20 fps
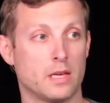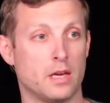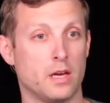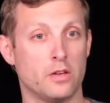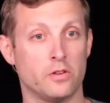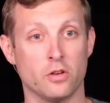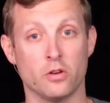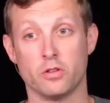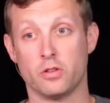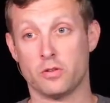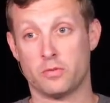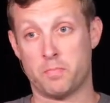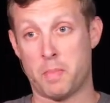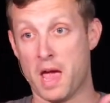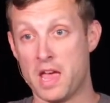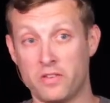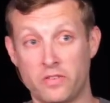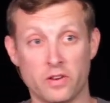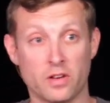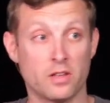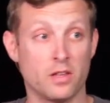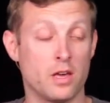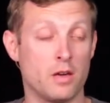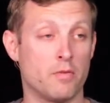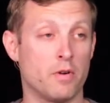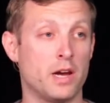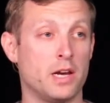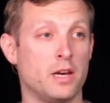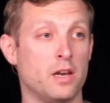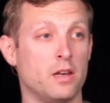So it's basically
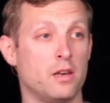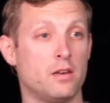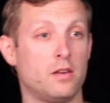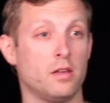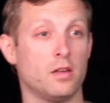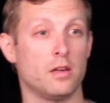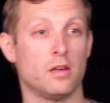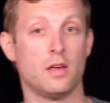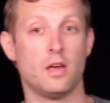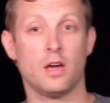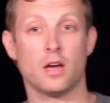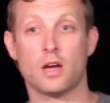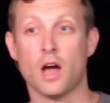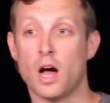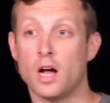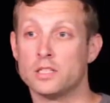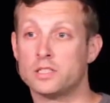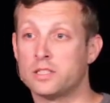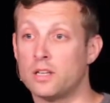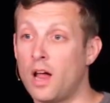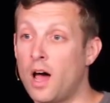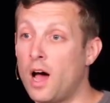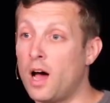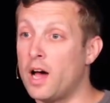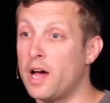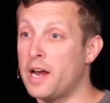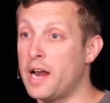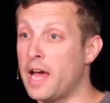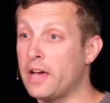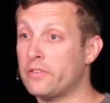written into God's law
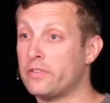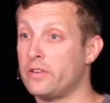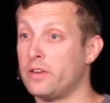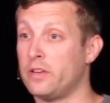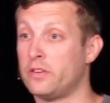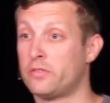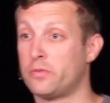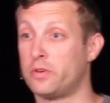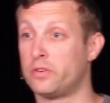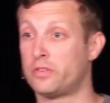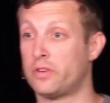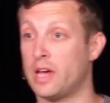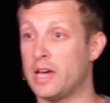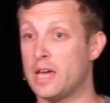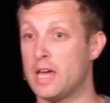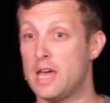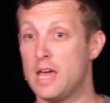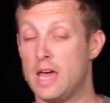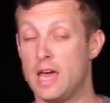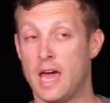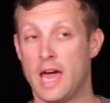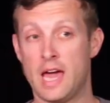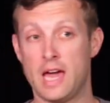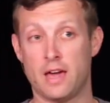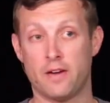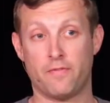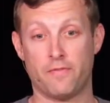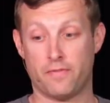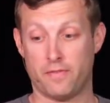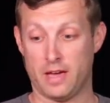in Exodus was like, hey,
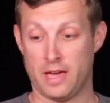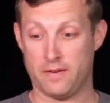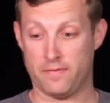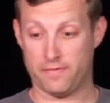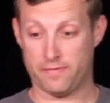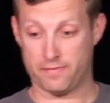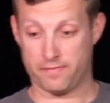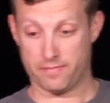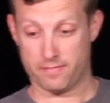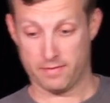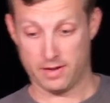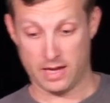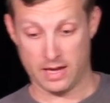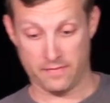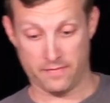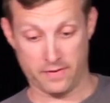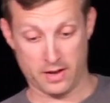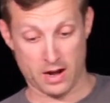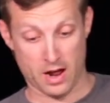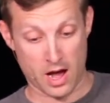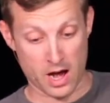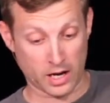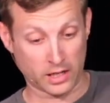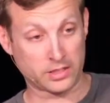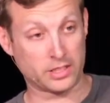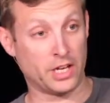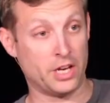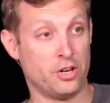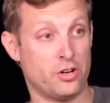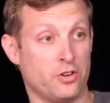if an ox
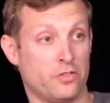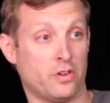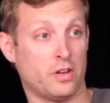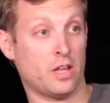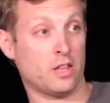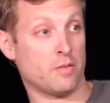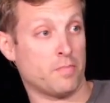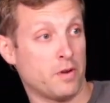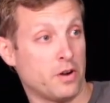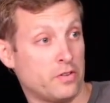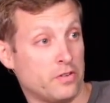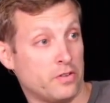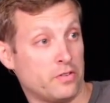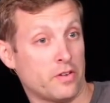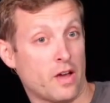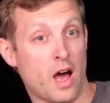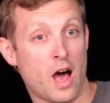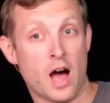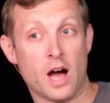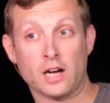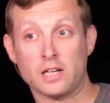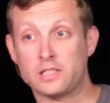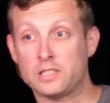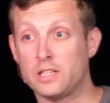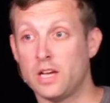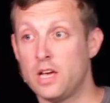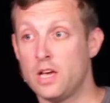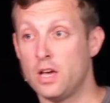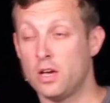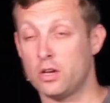injures another person's ox,
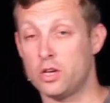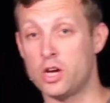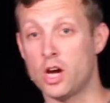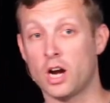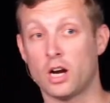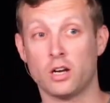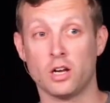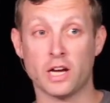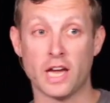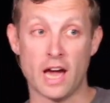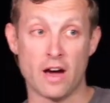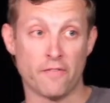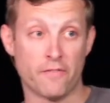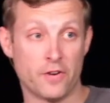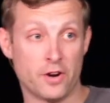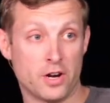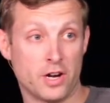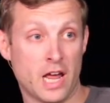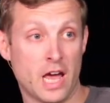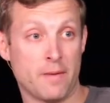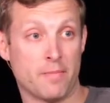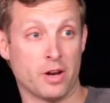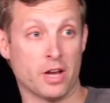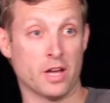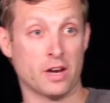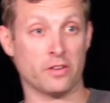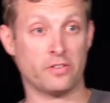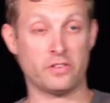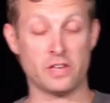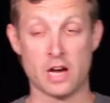you got to look out for your neighbor. You got
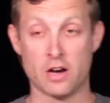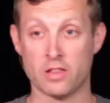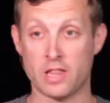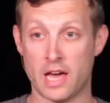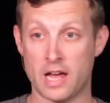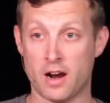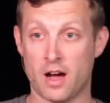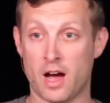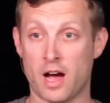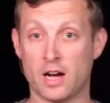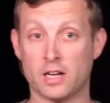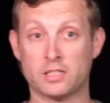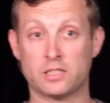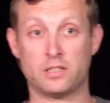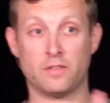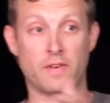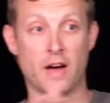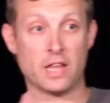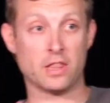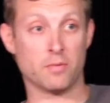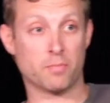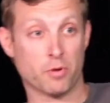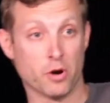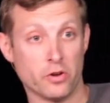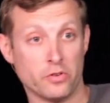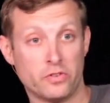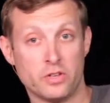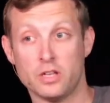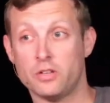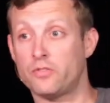to sell that ox, divide the
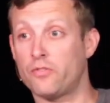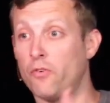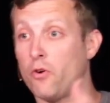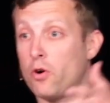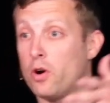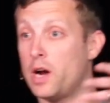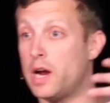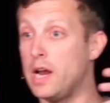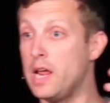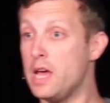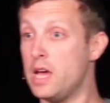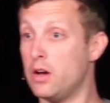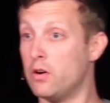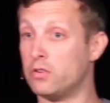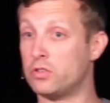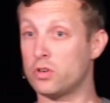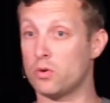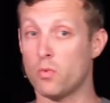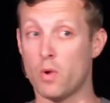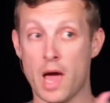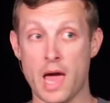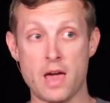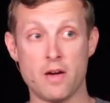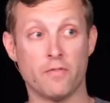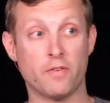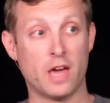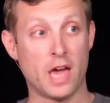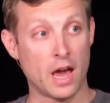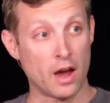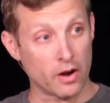proceeds for it. It was a way
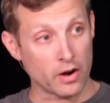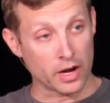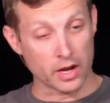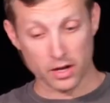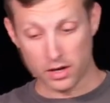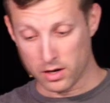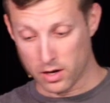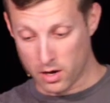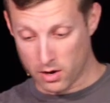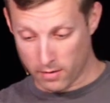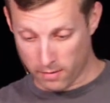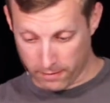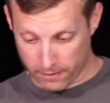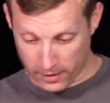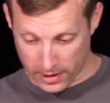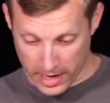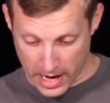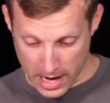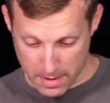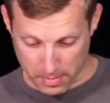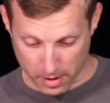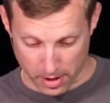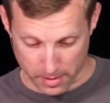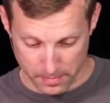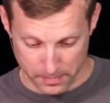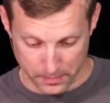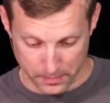of caring for neighbor.